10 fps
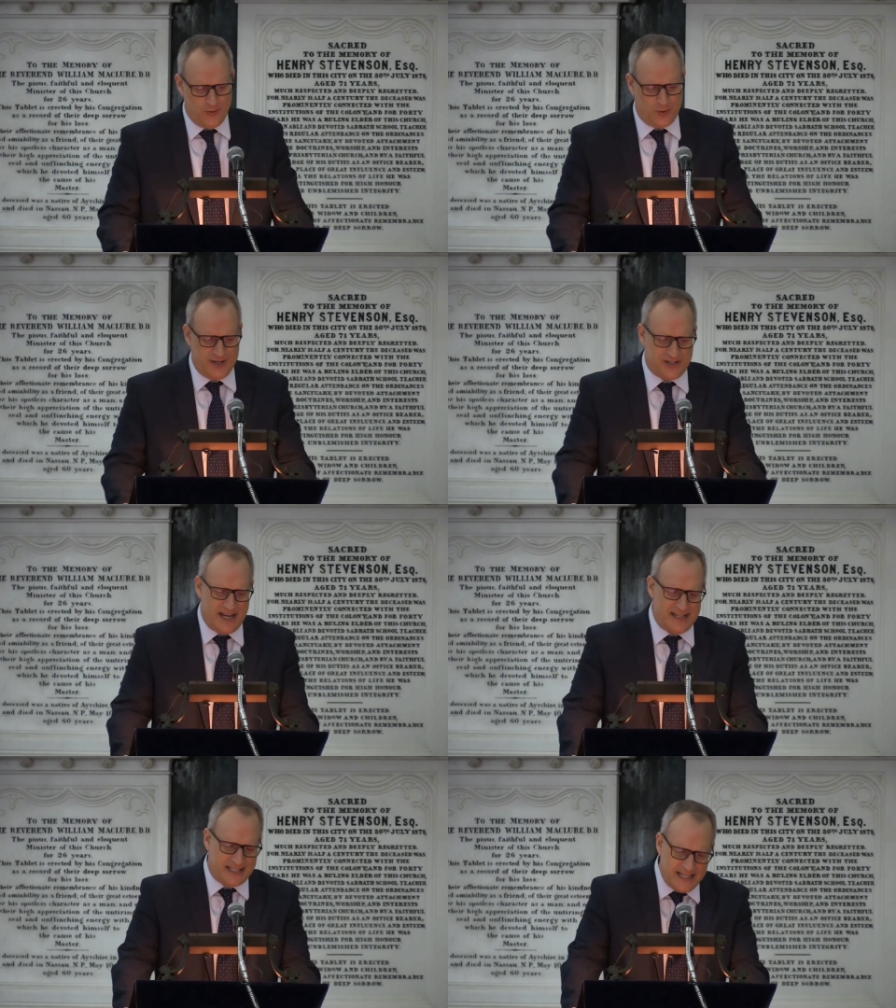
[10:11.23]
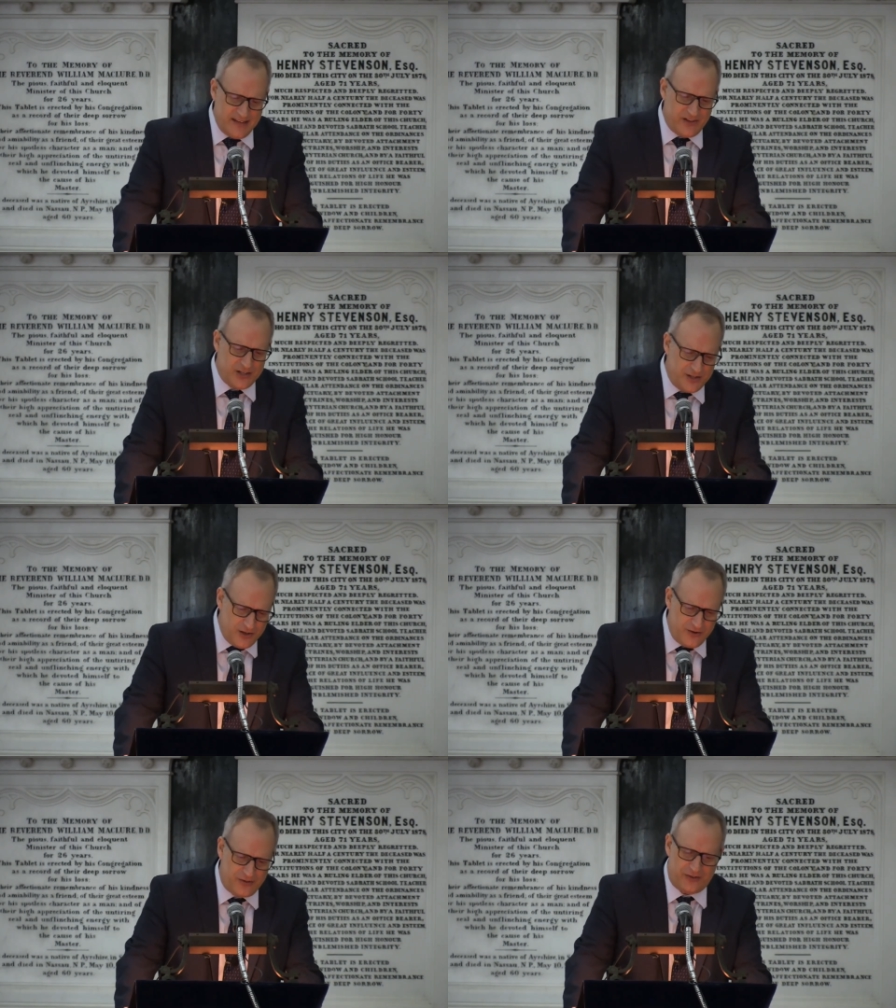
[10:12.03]
where it says, "Even
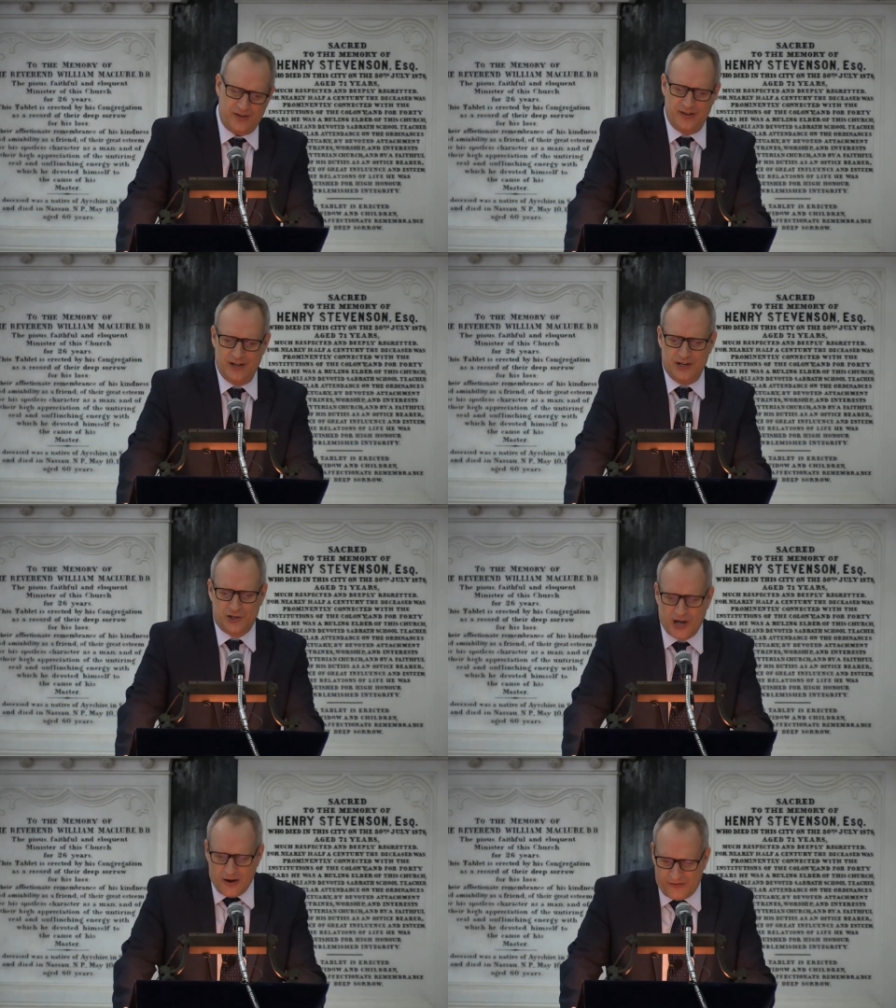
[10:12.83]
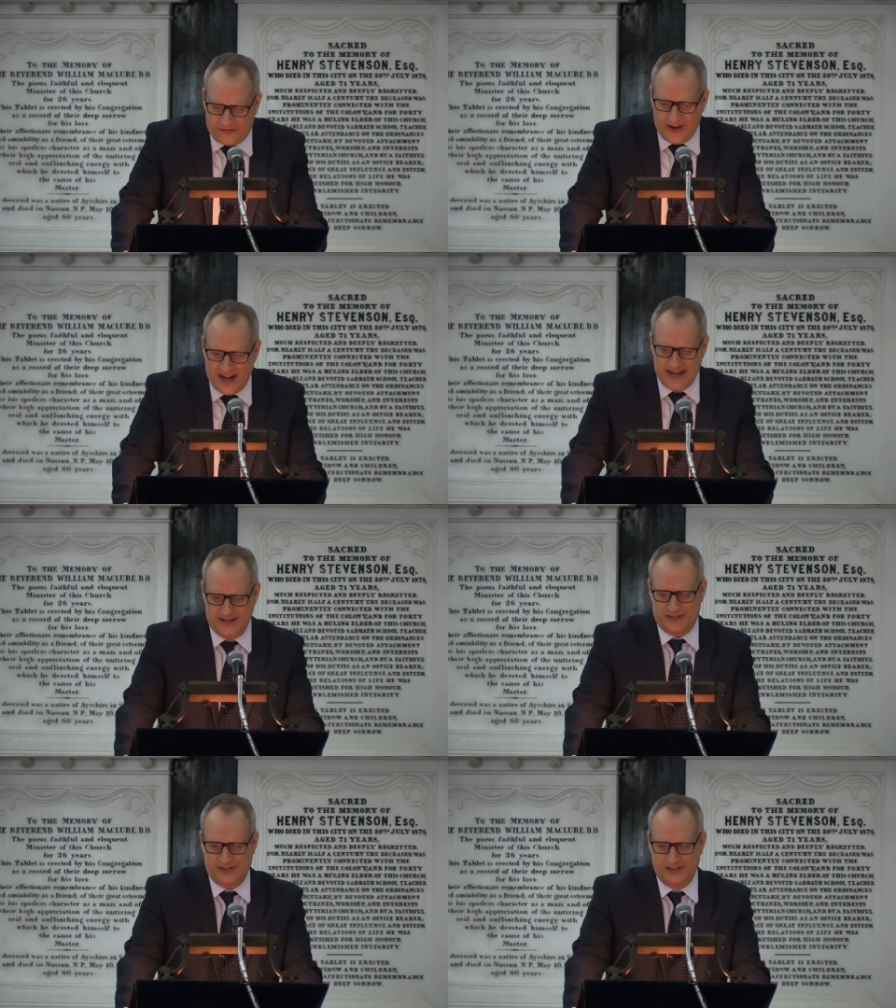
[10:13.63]
youth shall
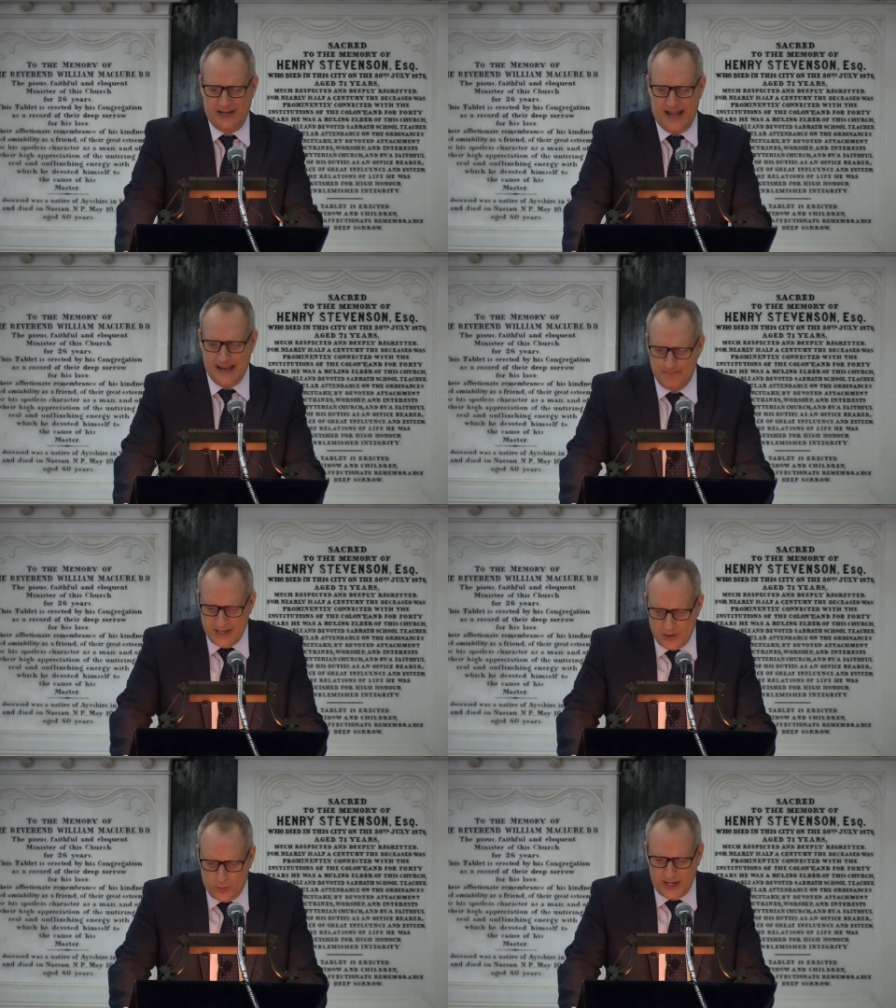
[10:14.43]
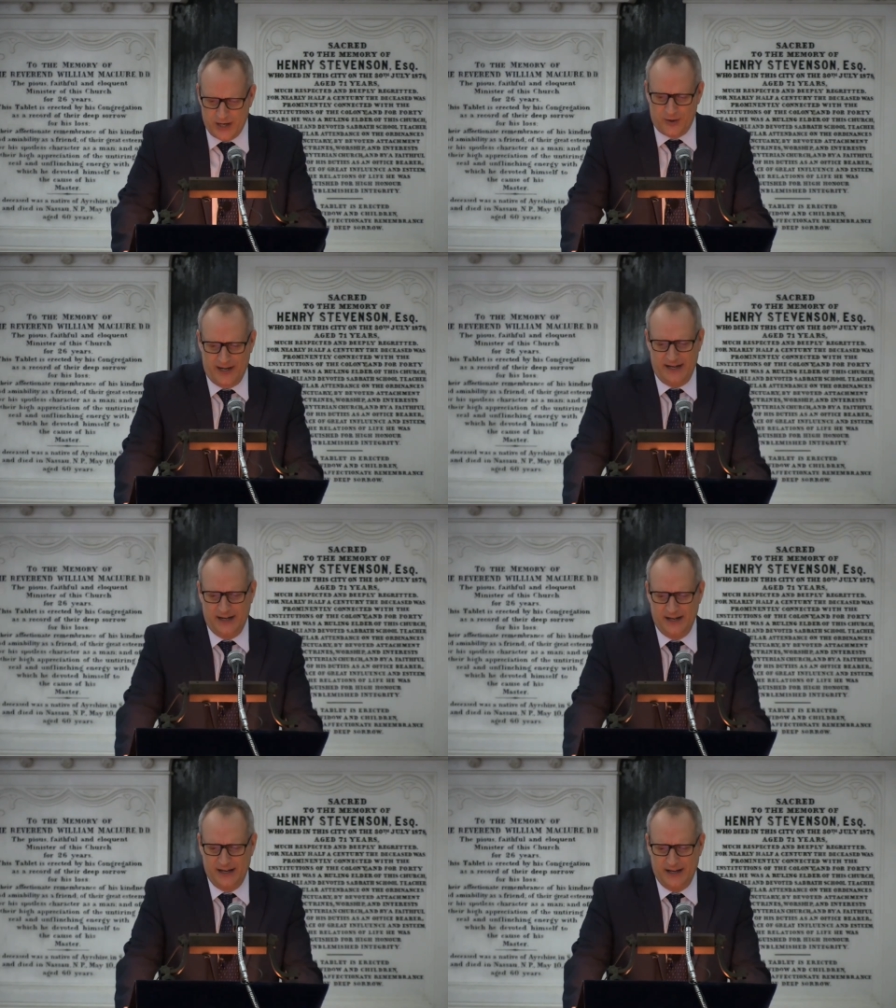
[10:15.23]
faint and be
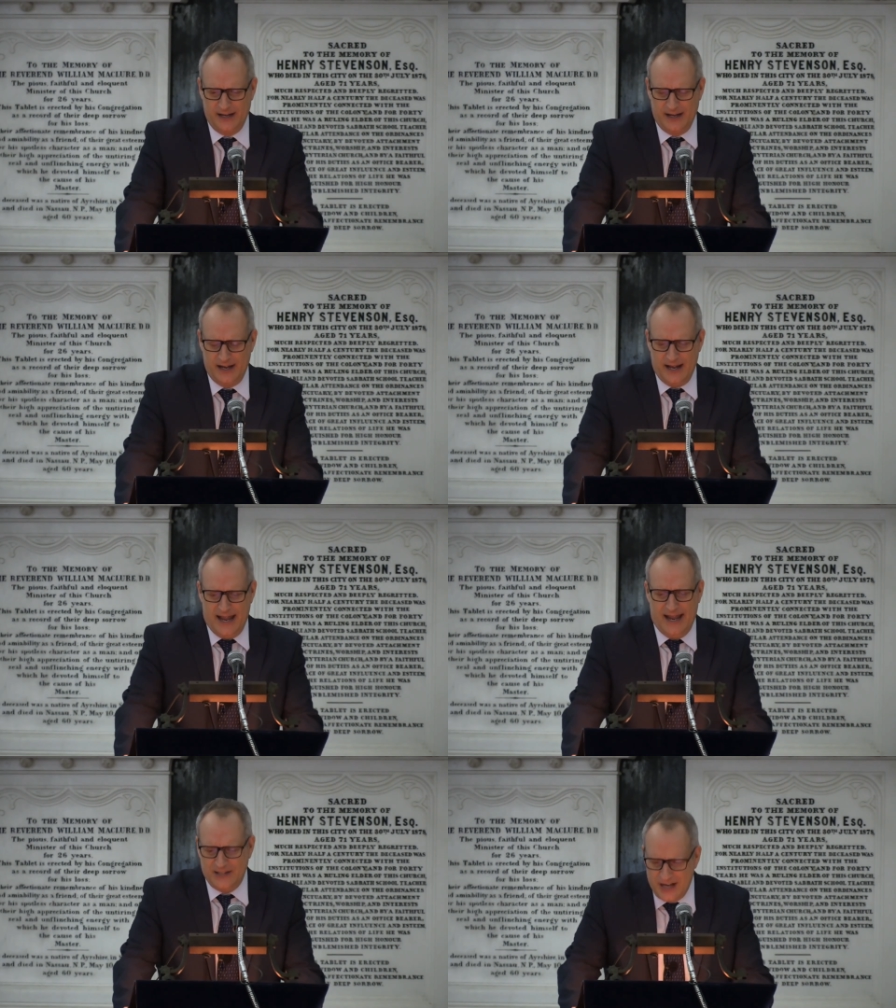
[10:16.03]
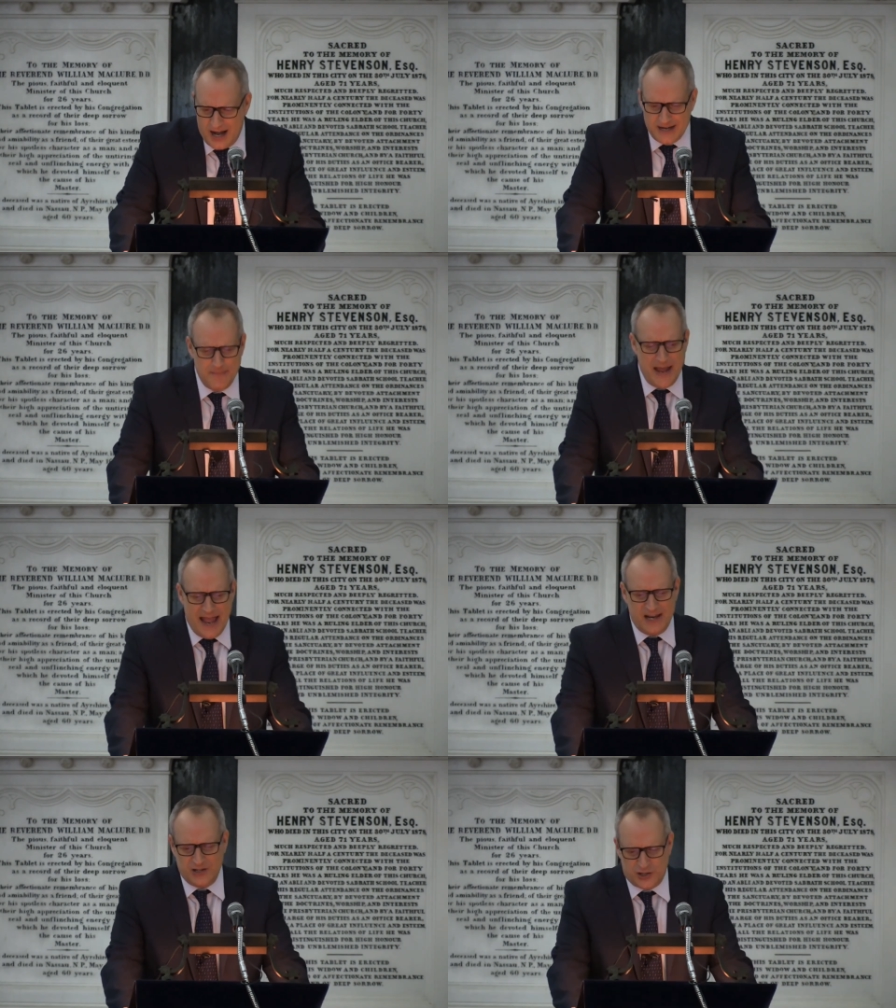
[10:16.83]
weary, and young
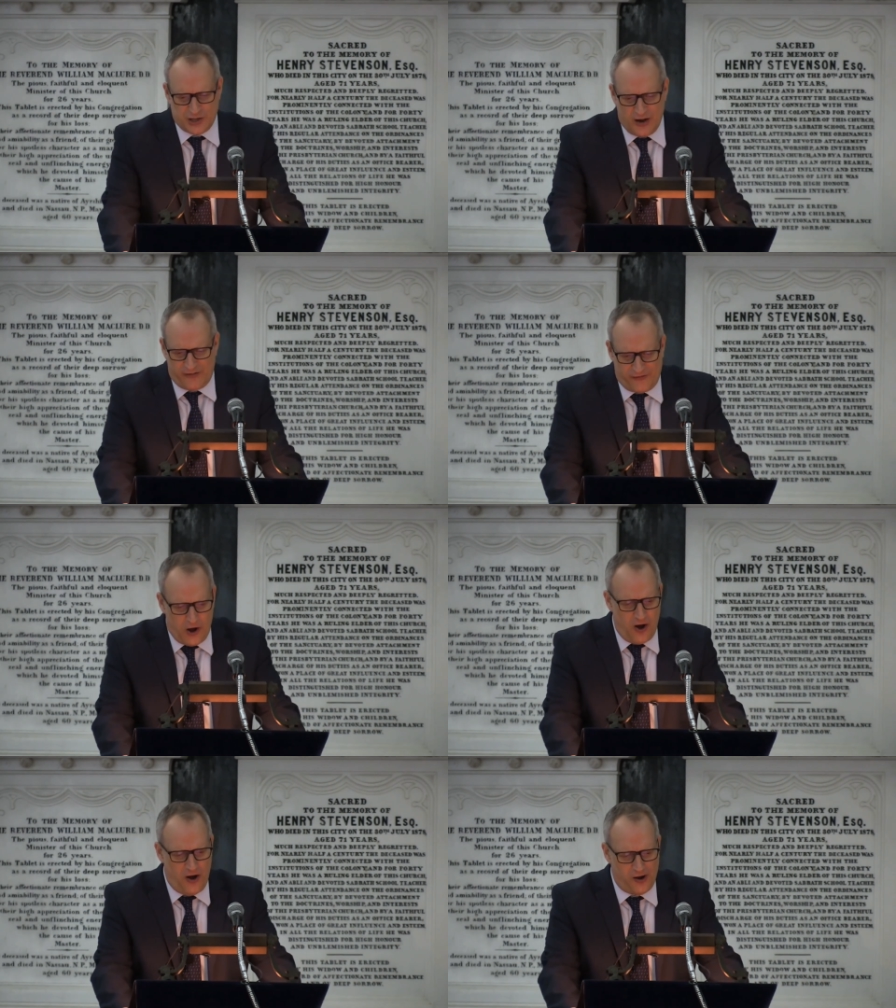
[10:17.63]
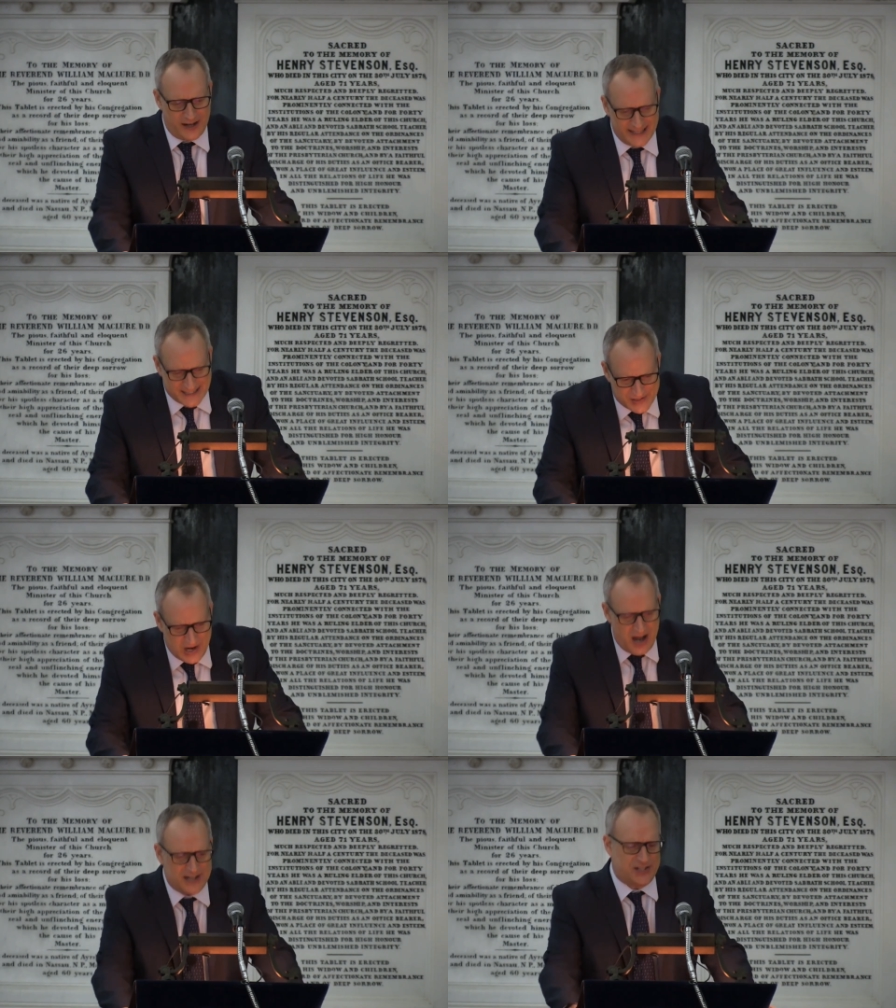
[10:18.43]
men shall fall
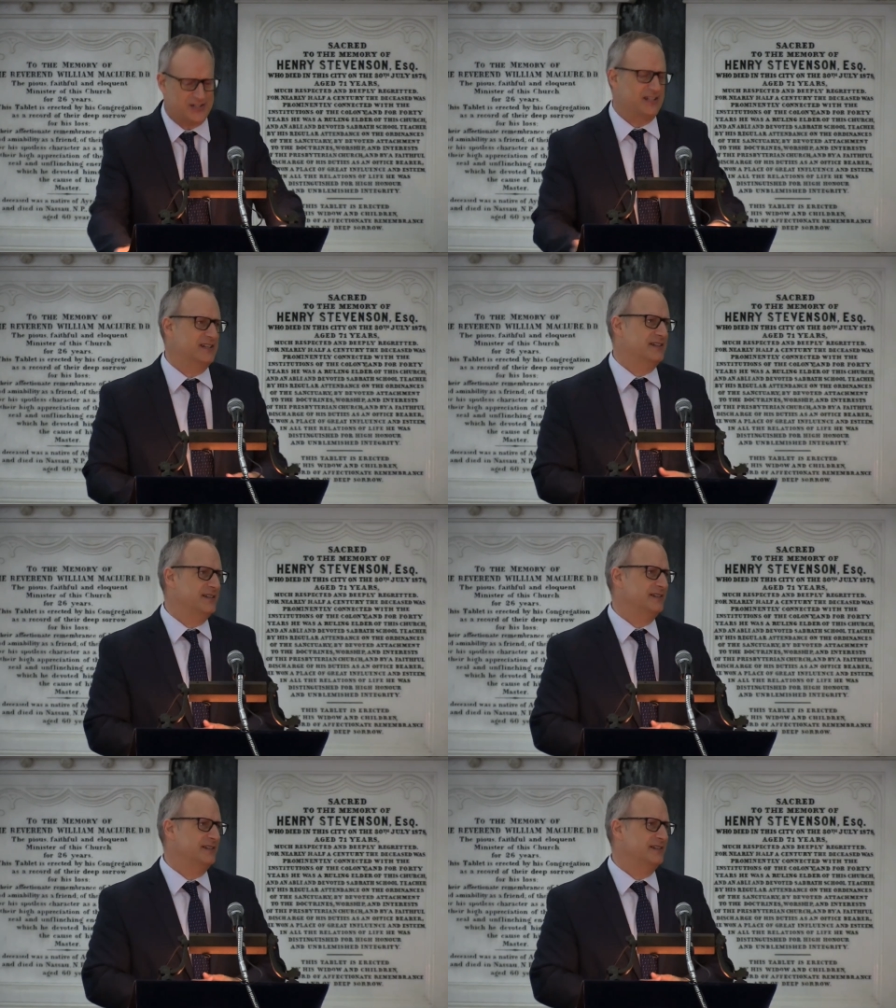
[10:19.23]
exhausted."